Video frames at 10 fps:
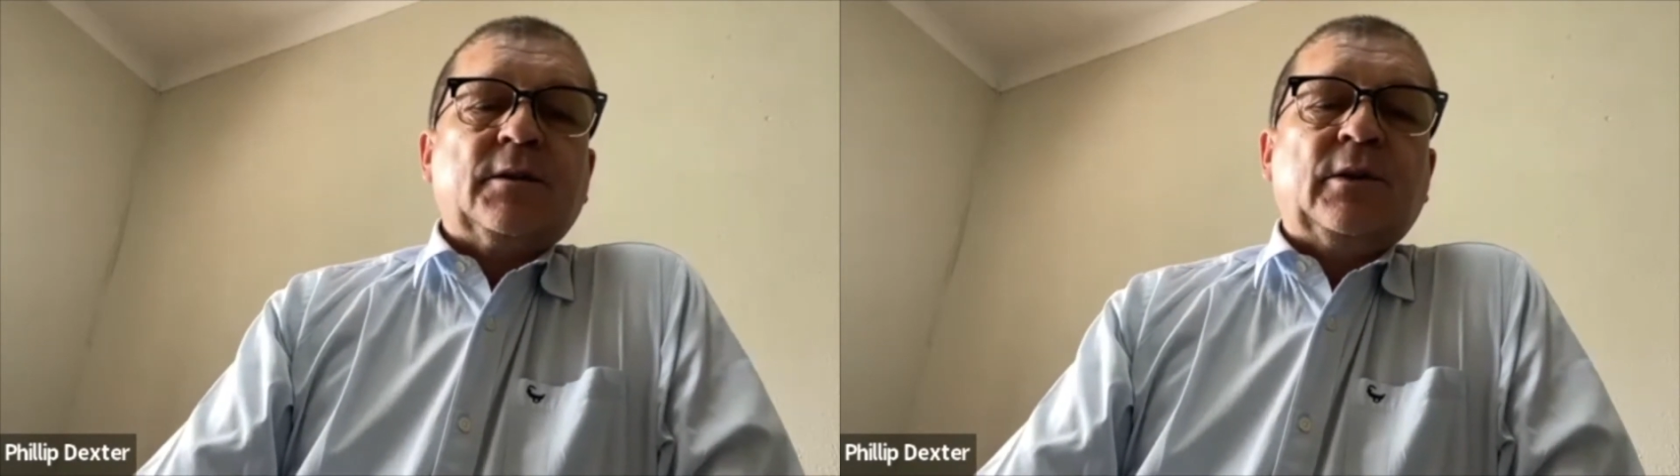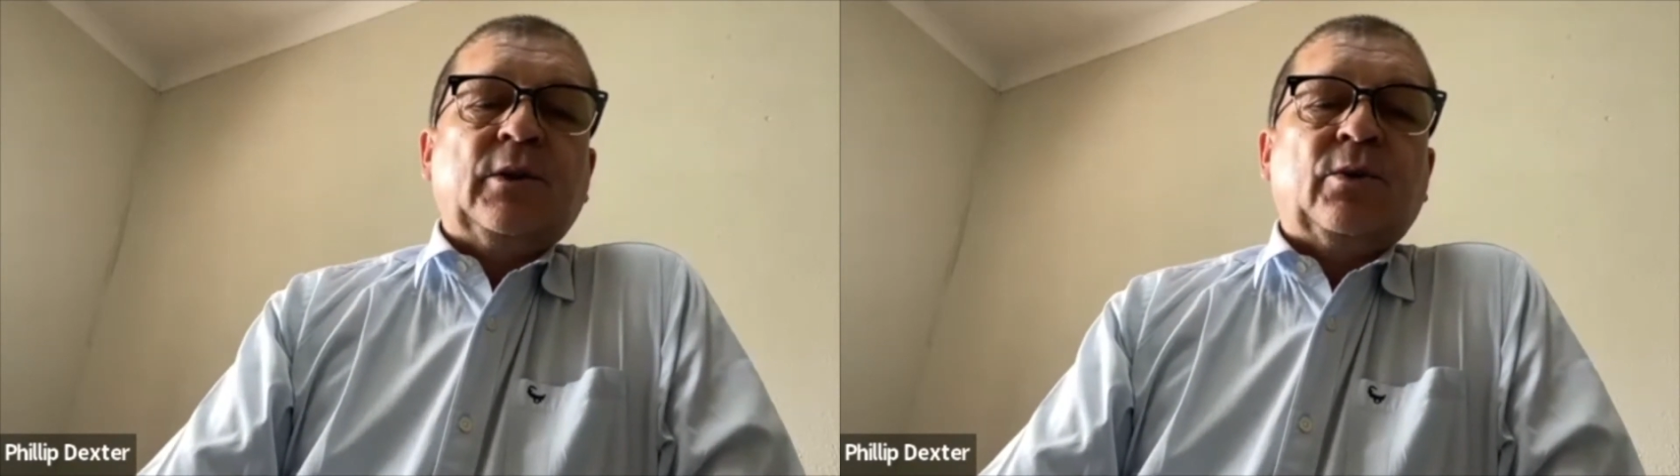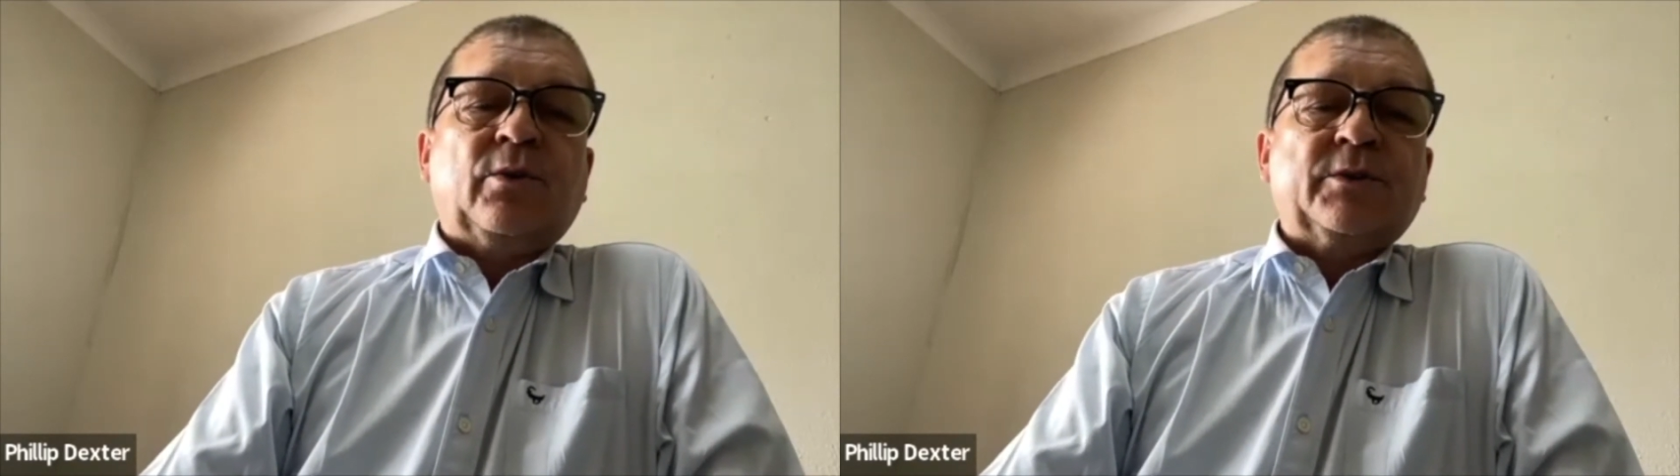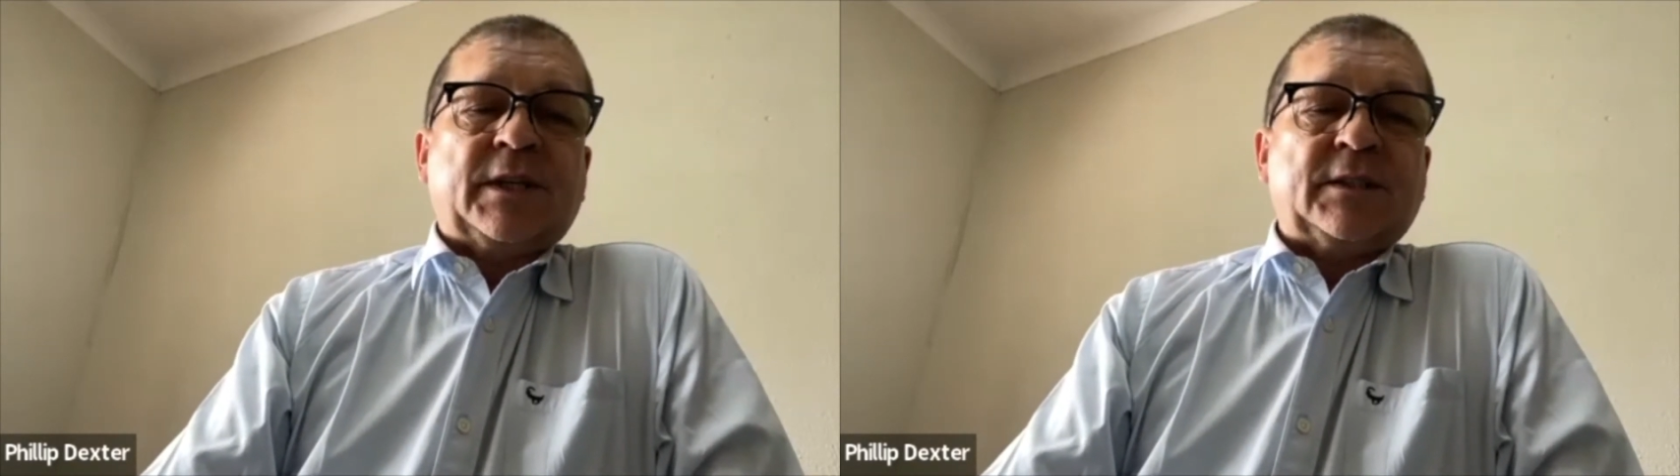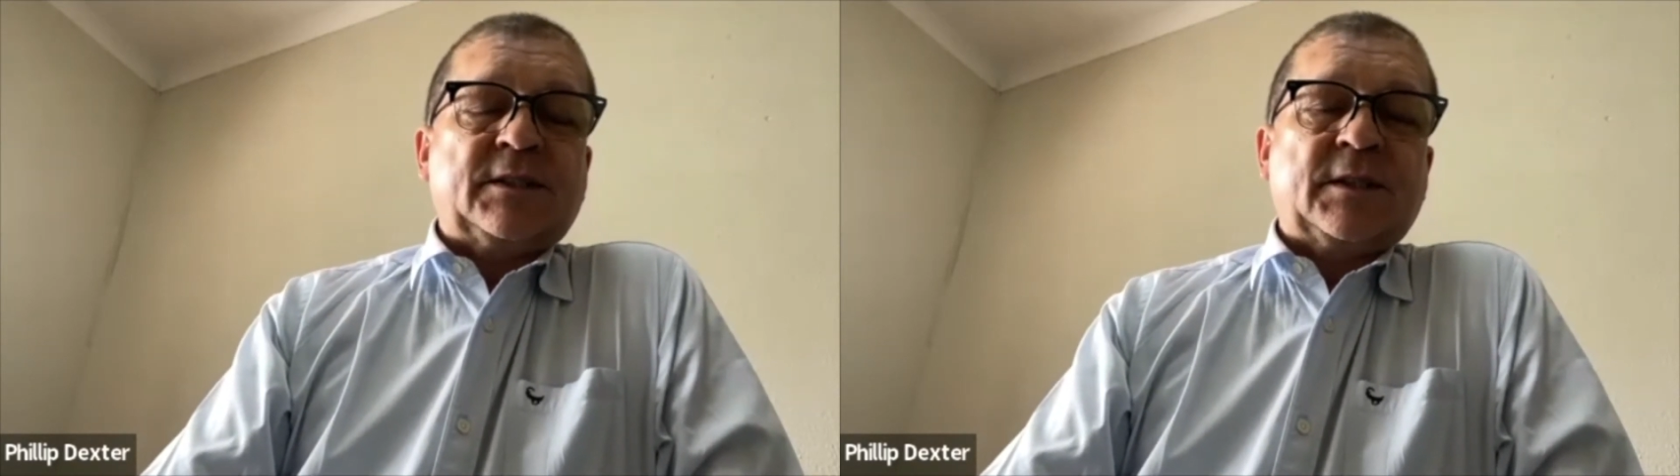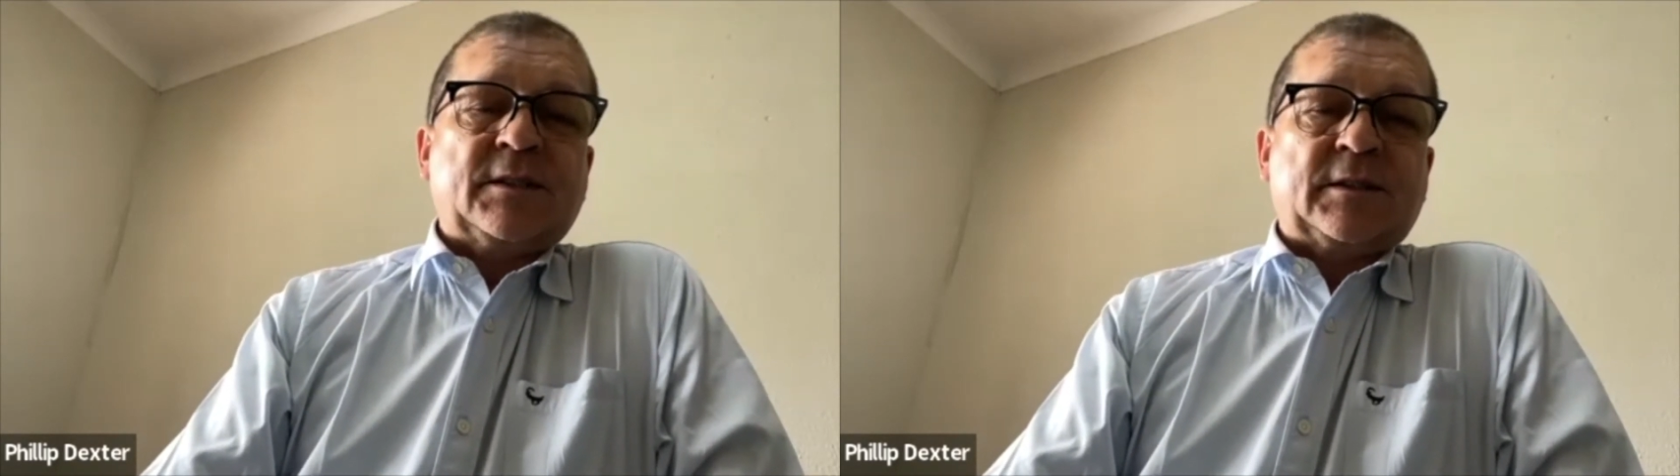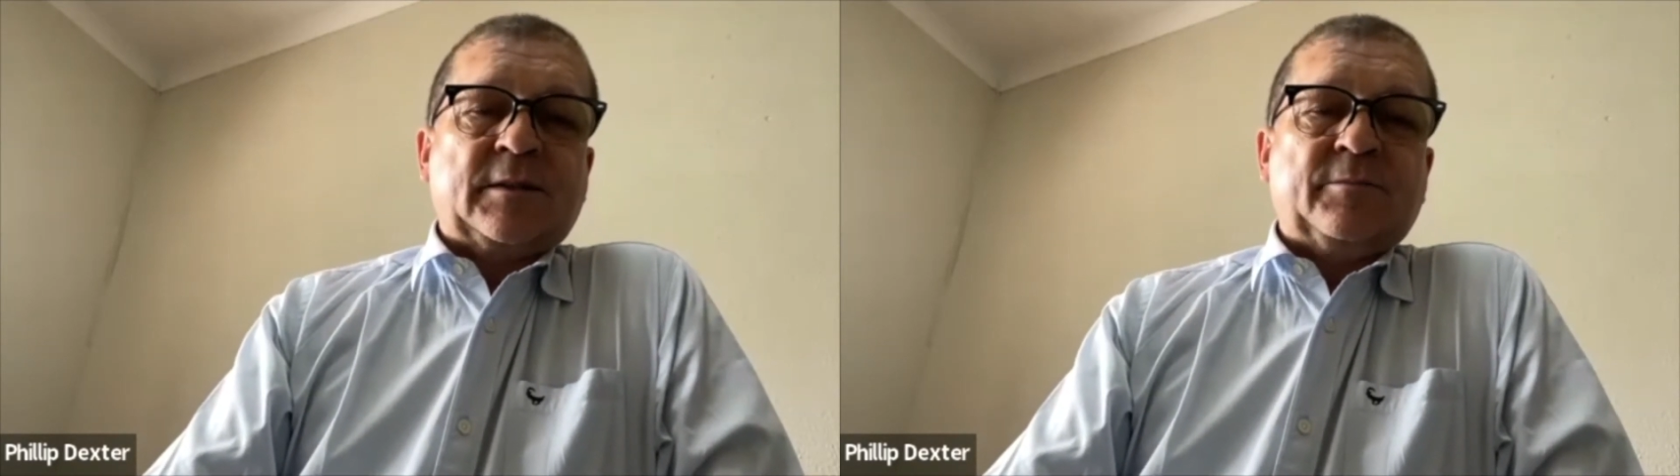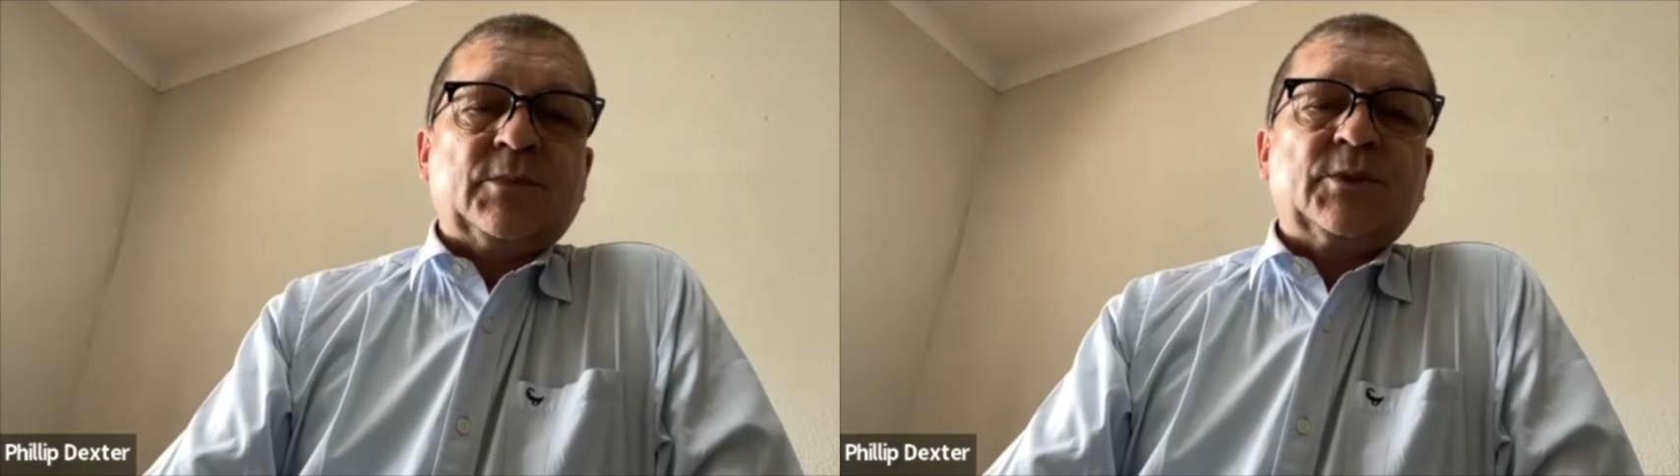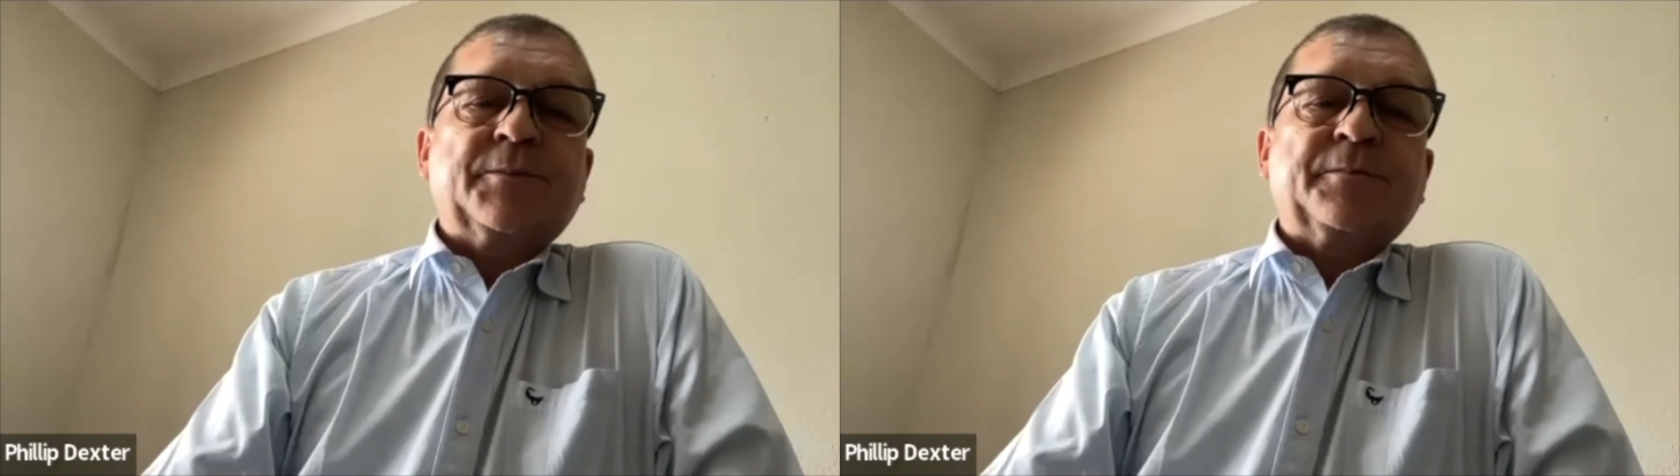laws and systems